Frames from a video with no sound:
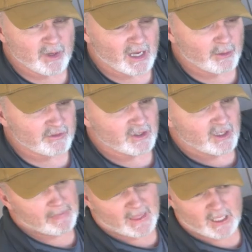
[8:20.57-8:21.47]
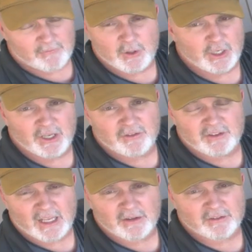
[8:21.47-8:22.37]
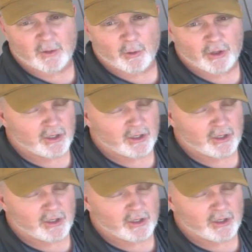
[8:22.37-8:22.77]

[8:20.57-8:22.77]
pounds. If you needed to take it somewhere,